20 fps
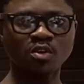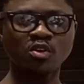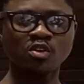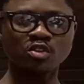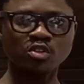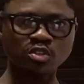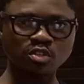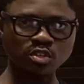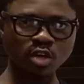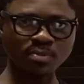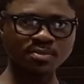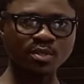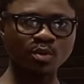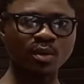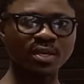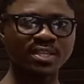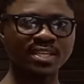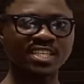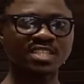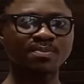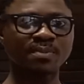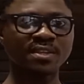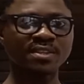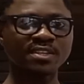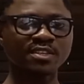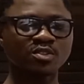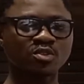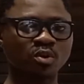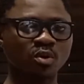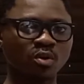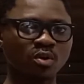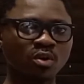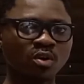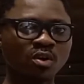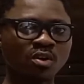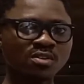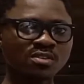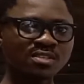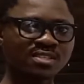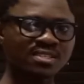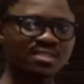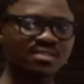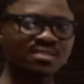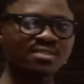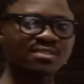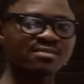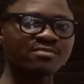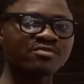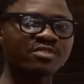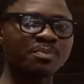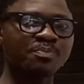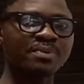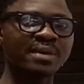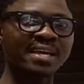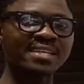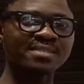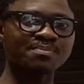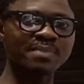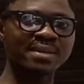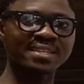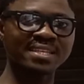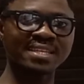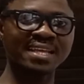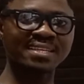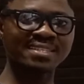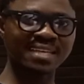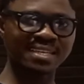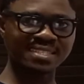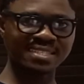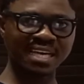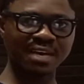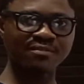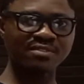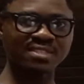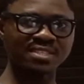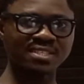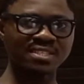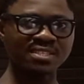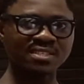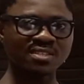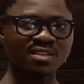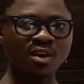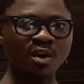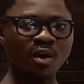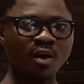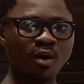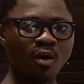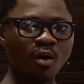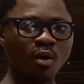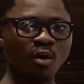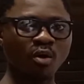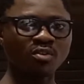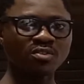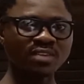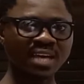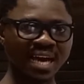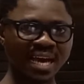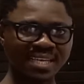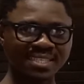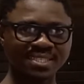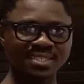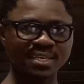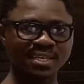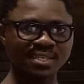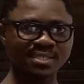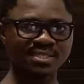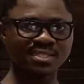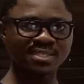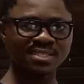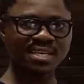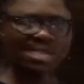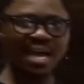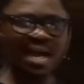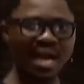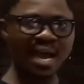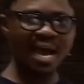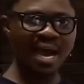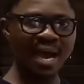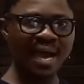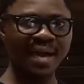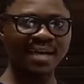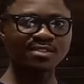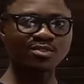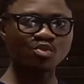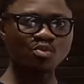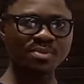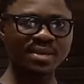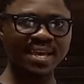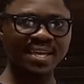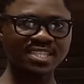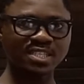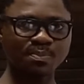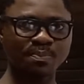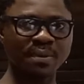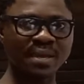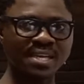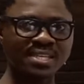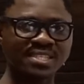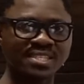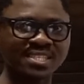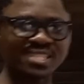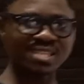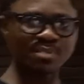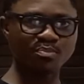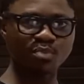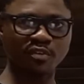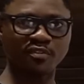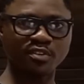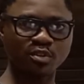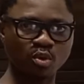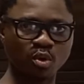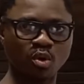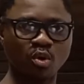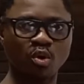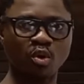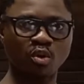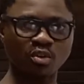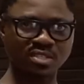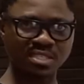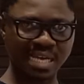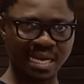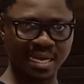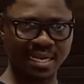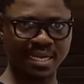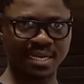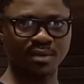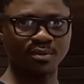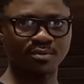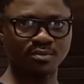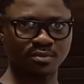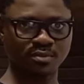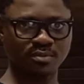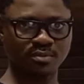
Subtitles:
Subsequent expenditure, repairs, maintenance and servicing on assets are to be expensed in the profit or loss account.